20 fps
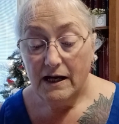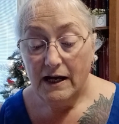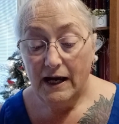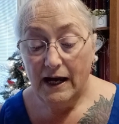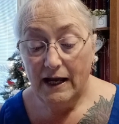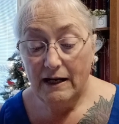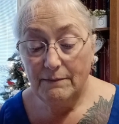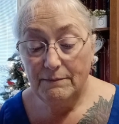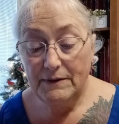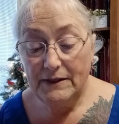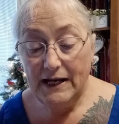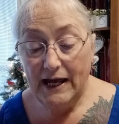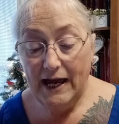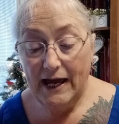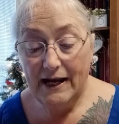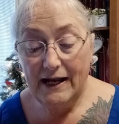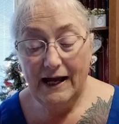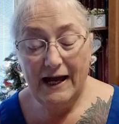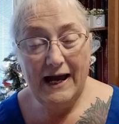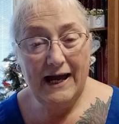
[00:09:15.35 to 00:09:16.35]
And a
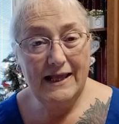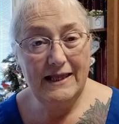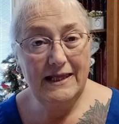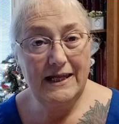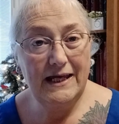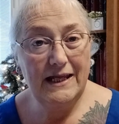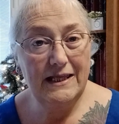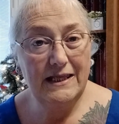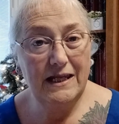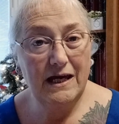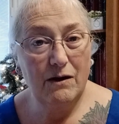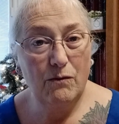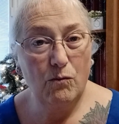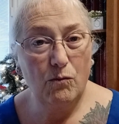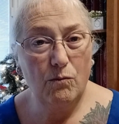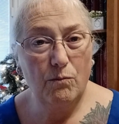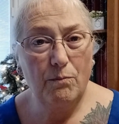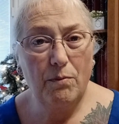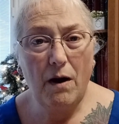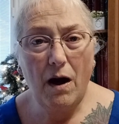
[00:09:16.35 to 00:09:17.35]
banana, and then there
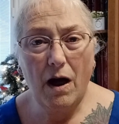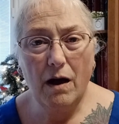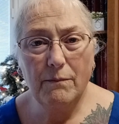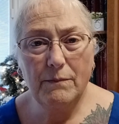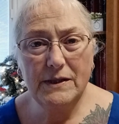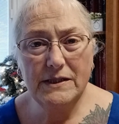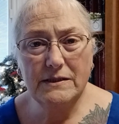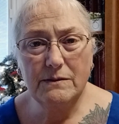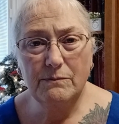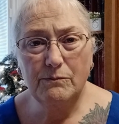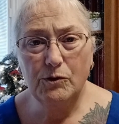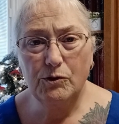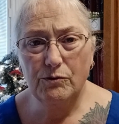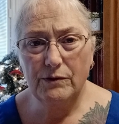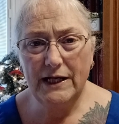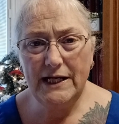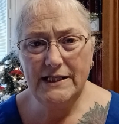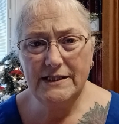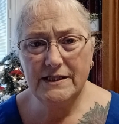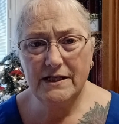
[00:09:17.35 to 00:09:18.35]
will probably be some
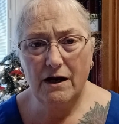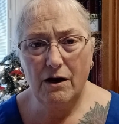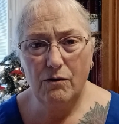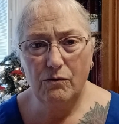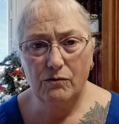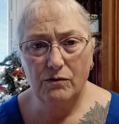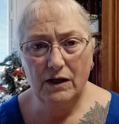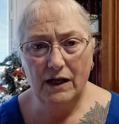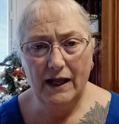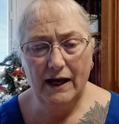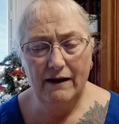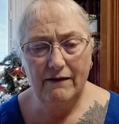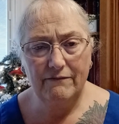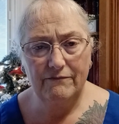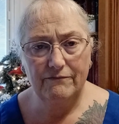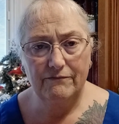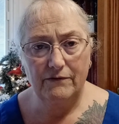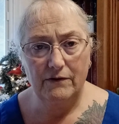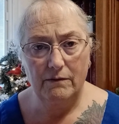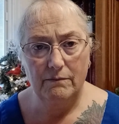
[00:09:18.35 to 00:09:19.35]
greens and okra left
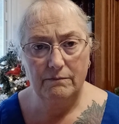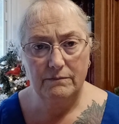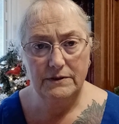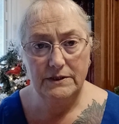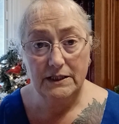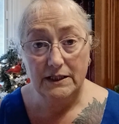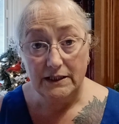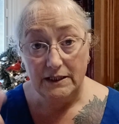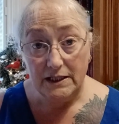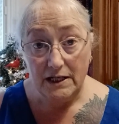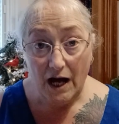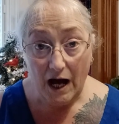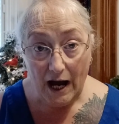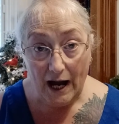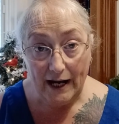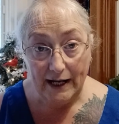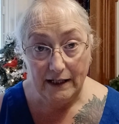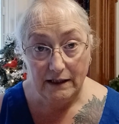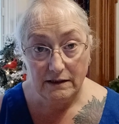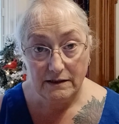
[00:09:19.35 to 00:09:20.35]
from
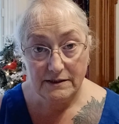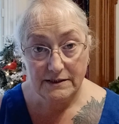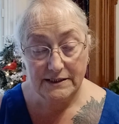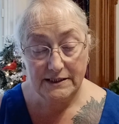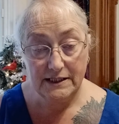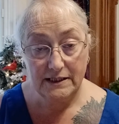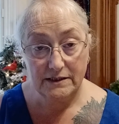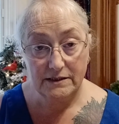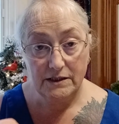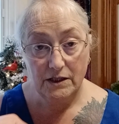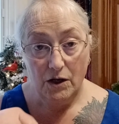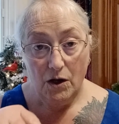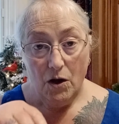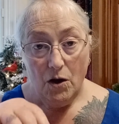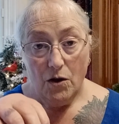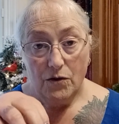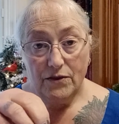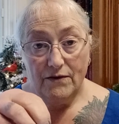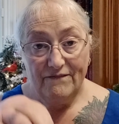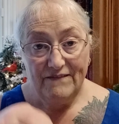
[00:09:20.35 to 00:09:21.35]
tonight since
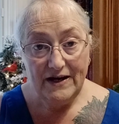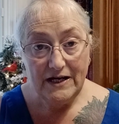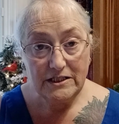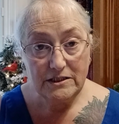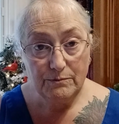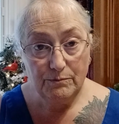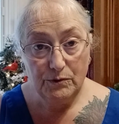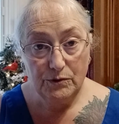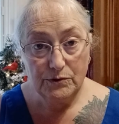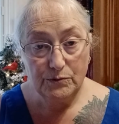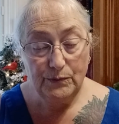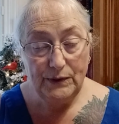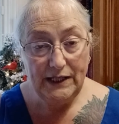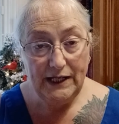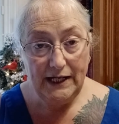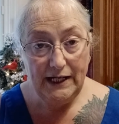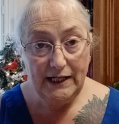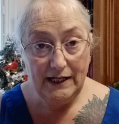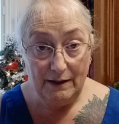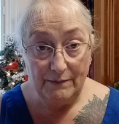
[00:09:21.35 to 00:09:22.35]
the vegetables we
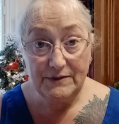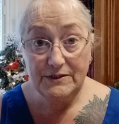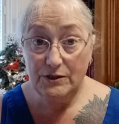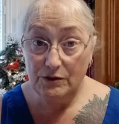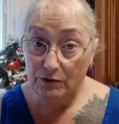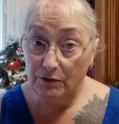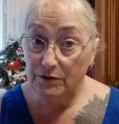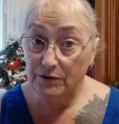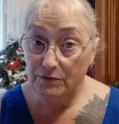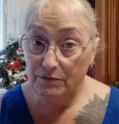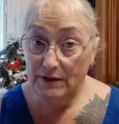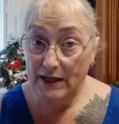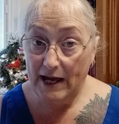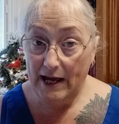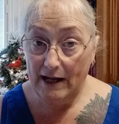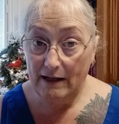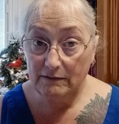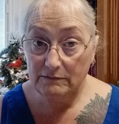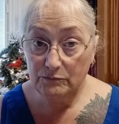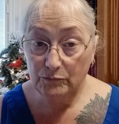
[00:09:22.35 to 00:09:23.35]
eat. And I'm still going to do
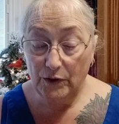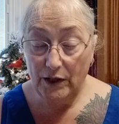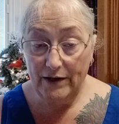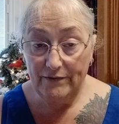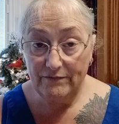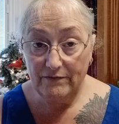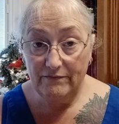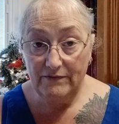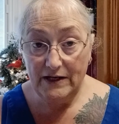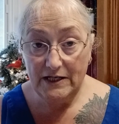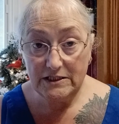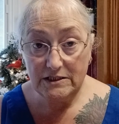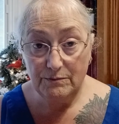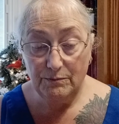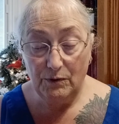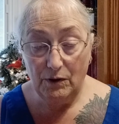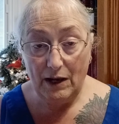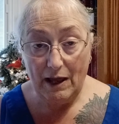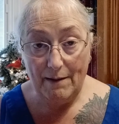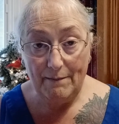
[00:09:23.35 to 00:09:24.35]
that. Whatever
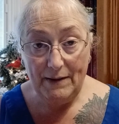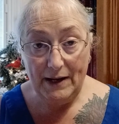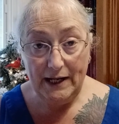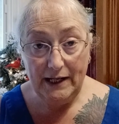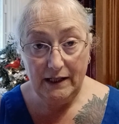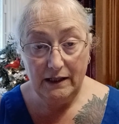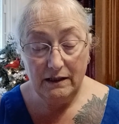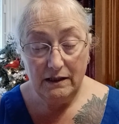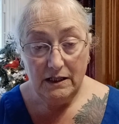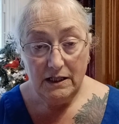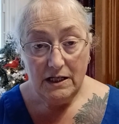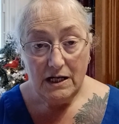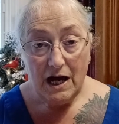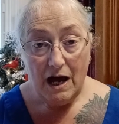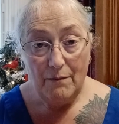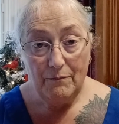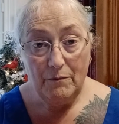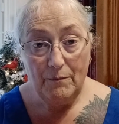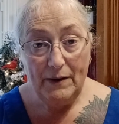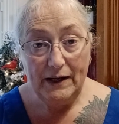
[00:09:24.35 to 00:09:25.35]
vegetable I make,
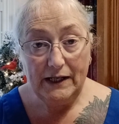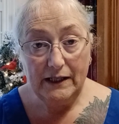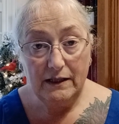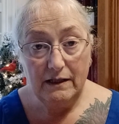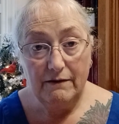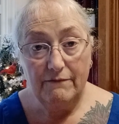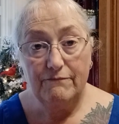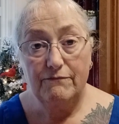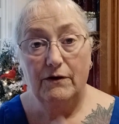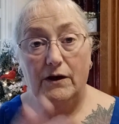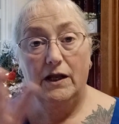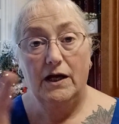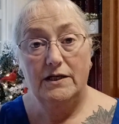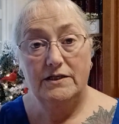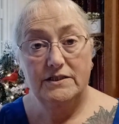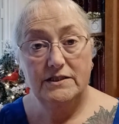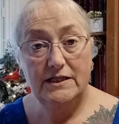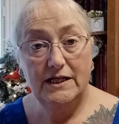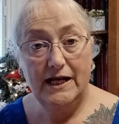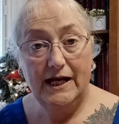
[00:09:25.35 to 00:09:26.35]
I'm going to make enough for
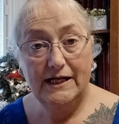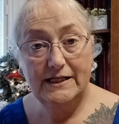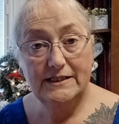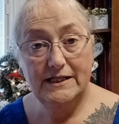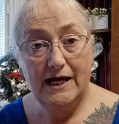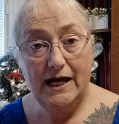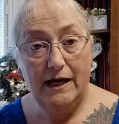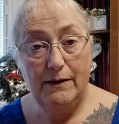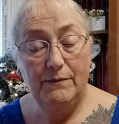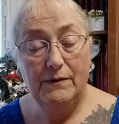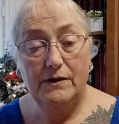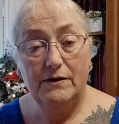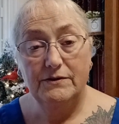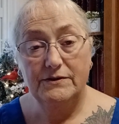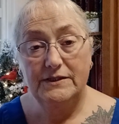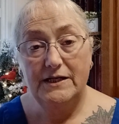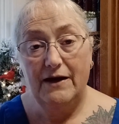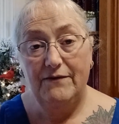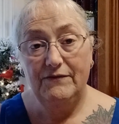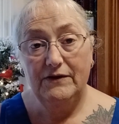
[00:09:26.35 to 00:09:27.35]
lunch the next day
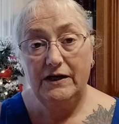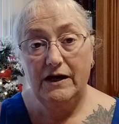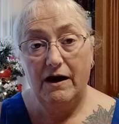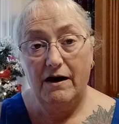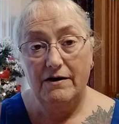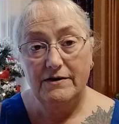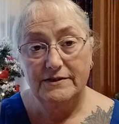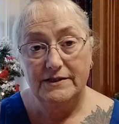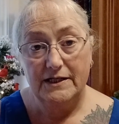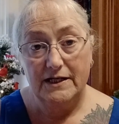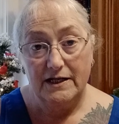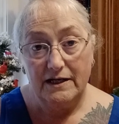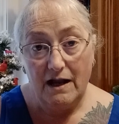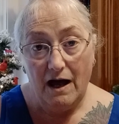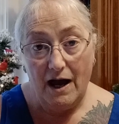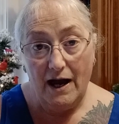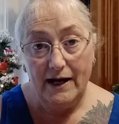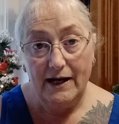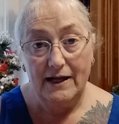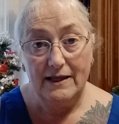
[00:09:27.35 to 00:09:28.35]
because David carries it at
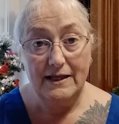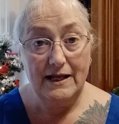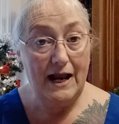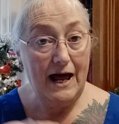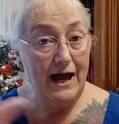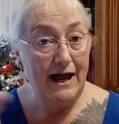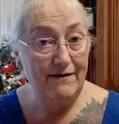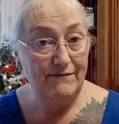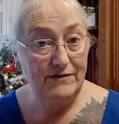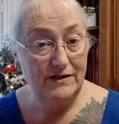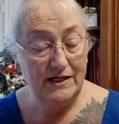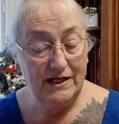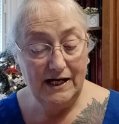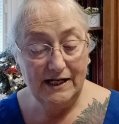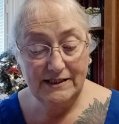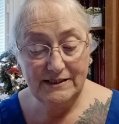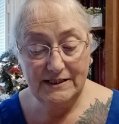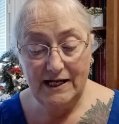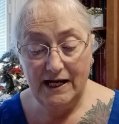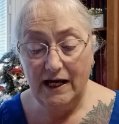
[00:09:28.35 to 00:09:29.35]
night and then I have it the
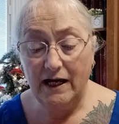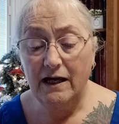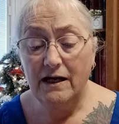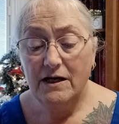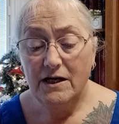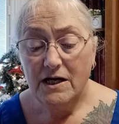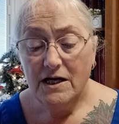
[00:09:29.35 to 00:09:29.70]
next day.